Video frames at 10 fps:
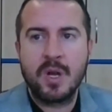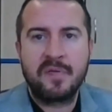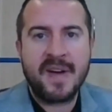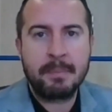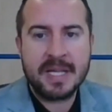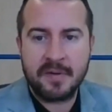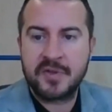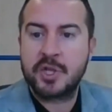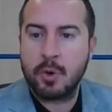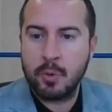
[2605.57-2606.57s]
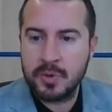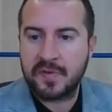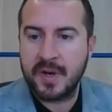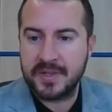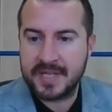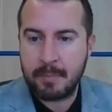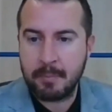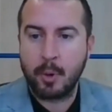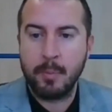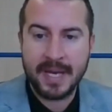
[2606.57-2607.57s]
Family of schools, for
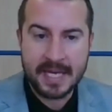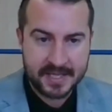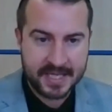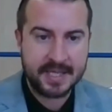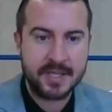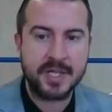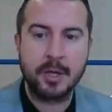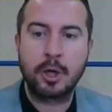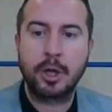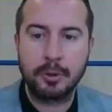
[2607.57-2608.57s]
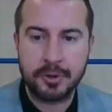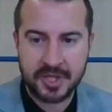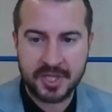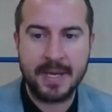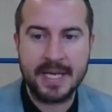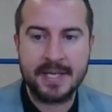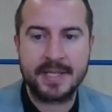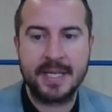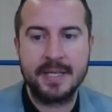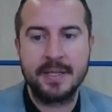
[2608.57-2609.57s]
example, meetings and cluster
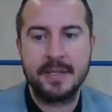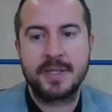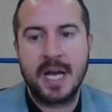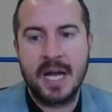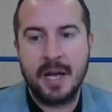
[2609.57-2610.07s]
meetings